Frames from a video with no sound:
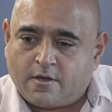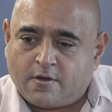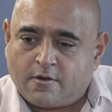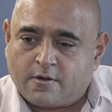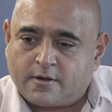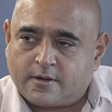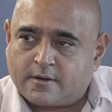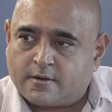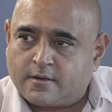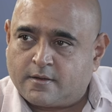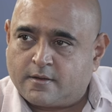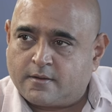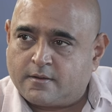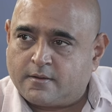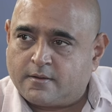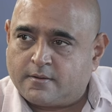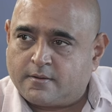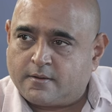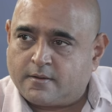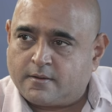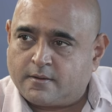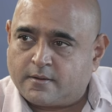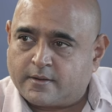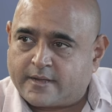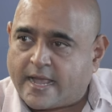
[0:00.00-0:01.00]
on
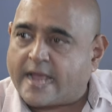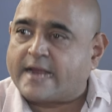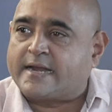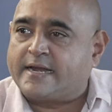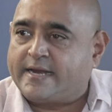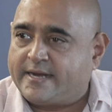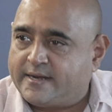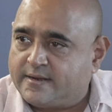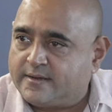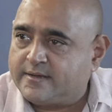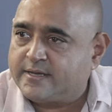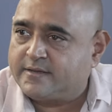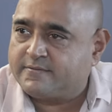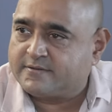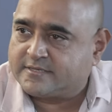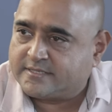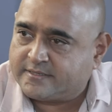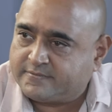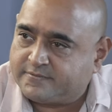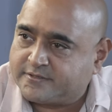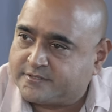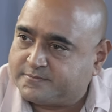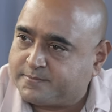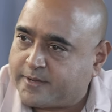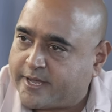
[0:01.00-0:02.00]
Gang Leader. He
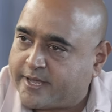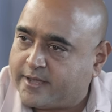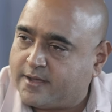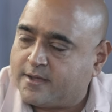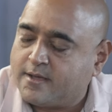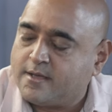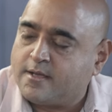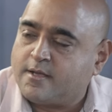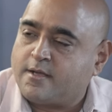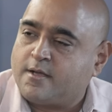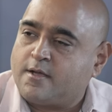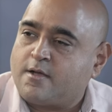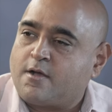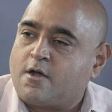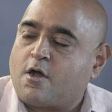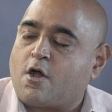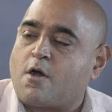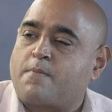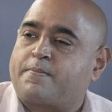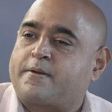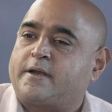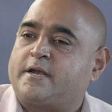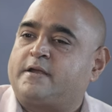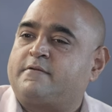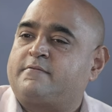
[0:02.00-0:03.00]
was my
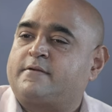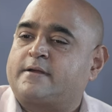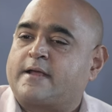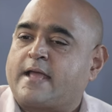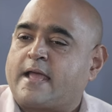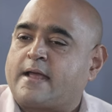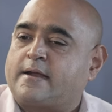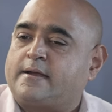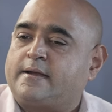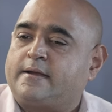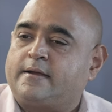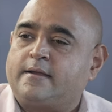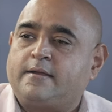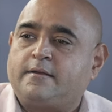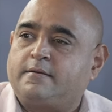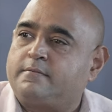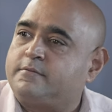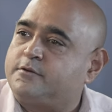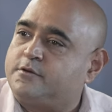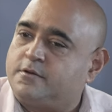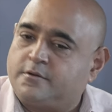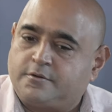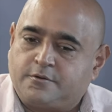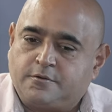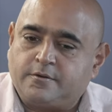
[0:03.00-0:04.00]
operative in Gang Leader,
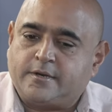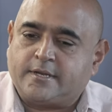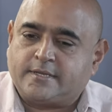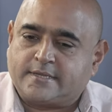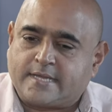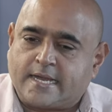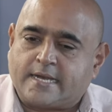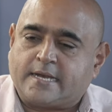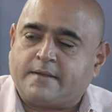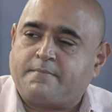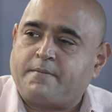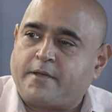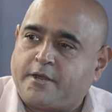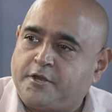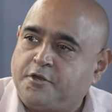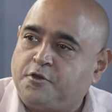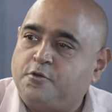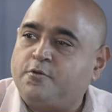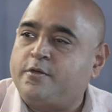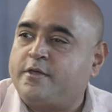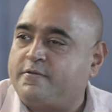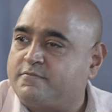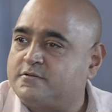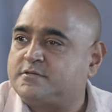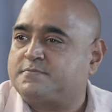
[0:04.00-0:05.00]
and during that time I
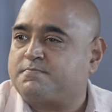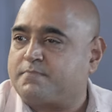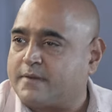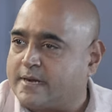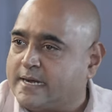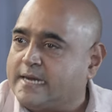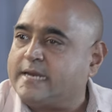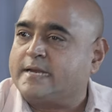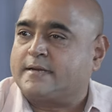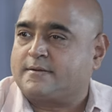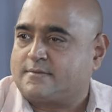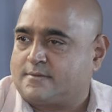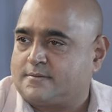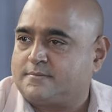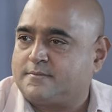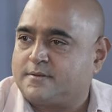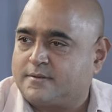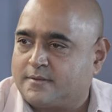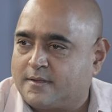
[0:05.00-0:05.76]
knew he was brilliant.